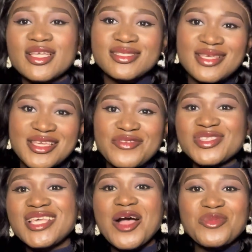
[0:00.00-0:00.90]
See, if you
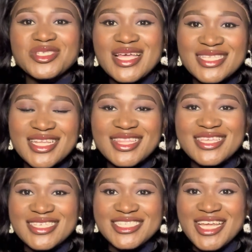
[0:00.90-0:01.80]
see how much they are selling
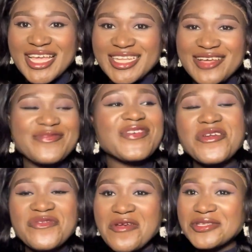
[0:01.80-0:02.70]
this in China, very,
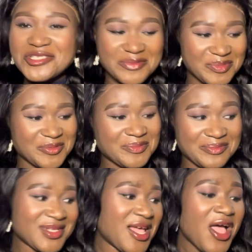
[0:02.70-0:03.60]
very cheap.
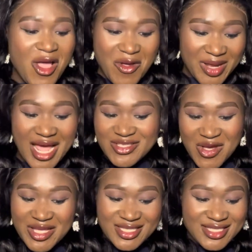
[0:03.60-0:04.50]
When I saw
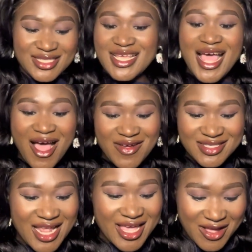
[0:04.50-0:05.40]
it, I
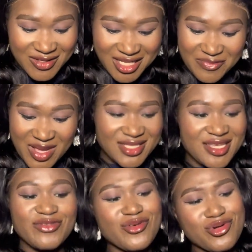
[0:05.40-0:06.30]
was telling
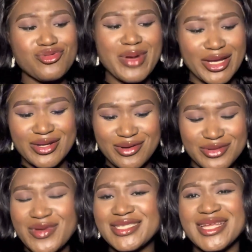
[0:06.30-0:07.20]
myself, oh my god,
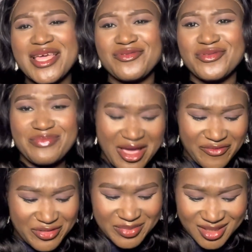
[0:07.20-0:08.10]
why did I even buy
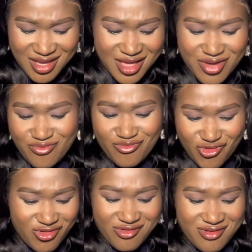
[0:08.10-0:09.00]
from
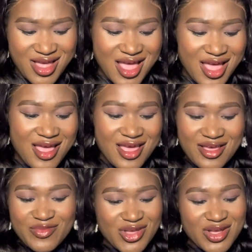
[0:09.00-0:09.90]
Temu?
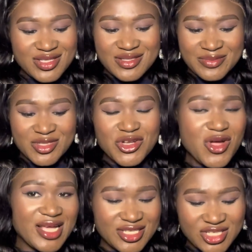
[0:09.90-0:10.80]
Because
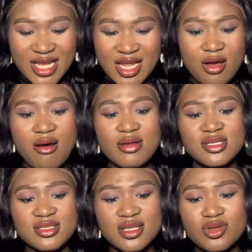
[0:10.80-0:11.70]
as a China, oh,
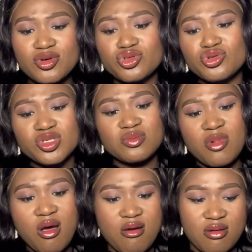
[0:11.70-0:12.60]
this thing looks too
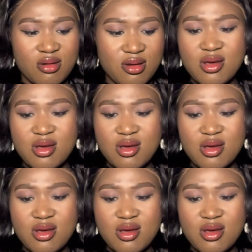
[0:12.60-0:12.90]
small.